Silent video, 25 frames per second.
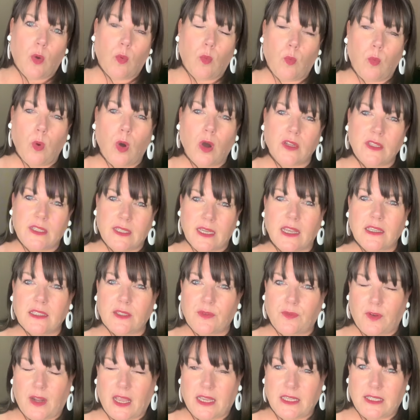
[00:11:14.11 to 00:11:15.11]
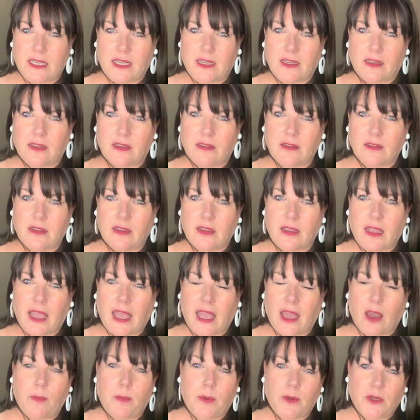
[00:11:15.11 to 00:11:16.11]
what does flatter
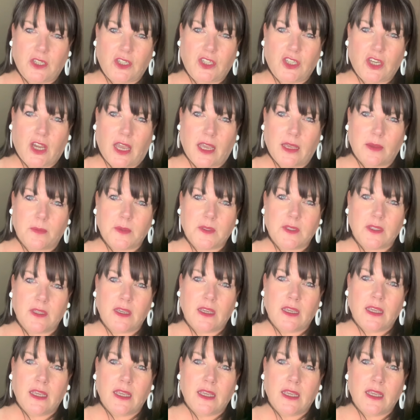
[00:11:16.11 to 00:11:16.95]
our body shapes.